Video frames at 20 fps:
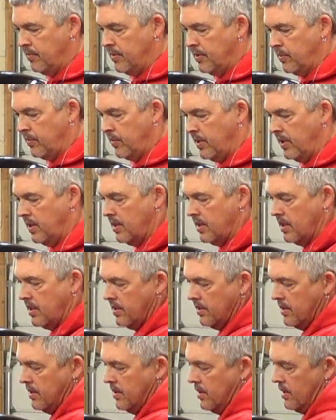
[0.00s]
between
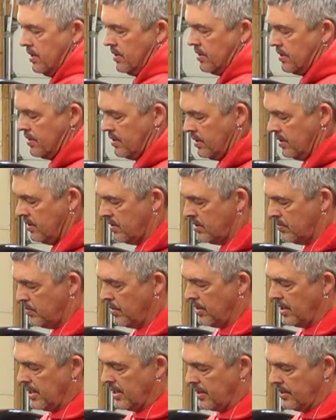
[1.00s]
this
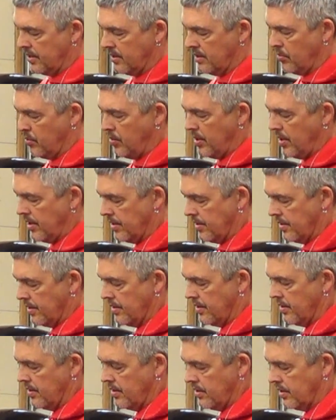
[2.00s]
sprocket, the
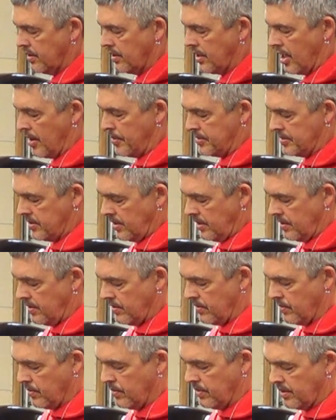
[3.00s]
Baker
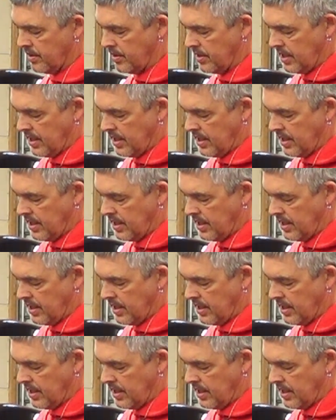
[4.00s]
compensator, or